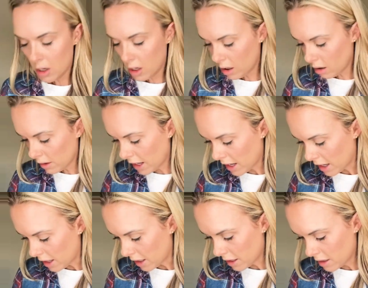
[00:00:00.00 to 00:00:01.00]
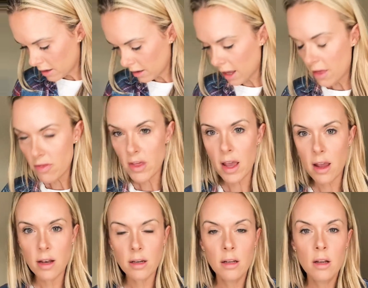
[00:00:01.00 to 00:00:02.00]
Okay, and
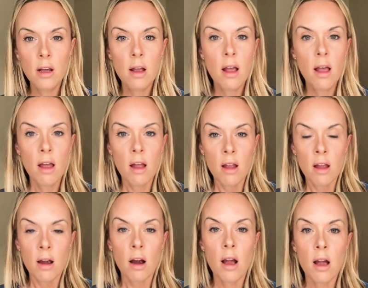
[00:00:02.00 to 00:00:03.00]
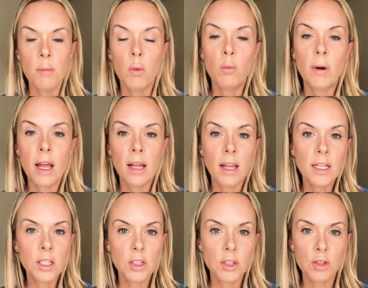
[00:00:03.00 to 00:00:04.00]
then what I like
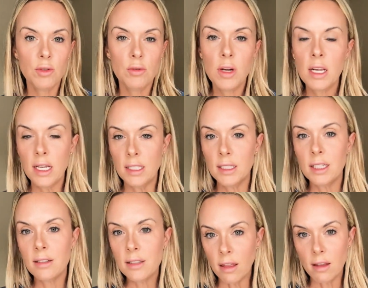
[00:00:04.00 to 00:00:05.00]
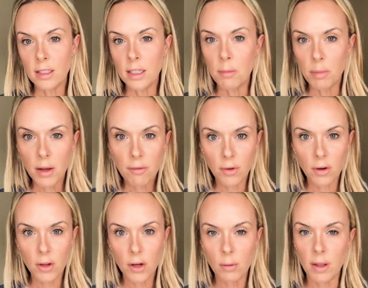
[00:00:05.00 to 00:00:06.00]
to do is to set this a bit
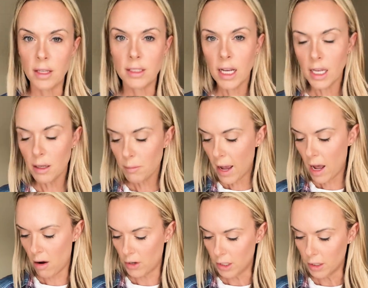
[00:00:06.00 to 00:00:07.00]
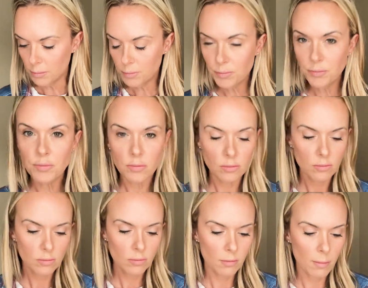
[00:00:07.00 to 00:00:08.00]
further with a setting powder,
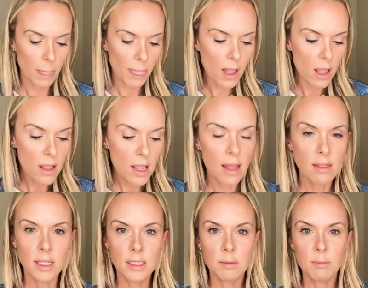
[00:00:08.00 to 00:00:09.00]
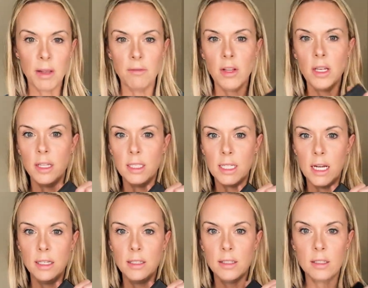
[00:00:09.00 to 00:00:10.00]
and that's my vanilla
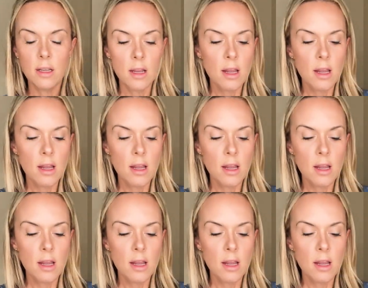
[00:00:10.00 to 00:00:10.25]
dust.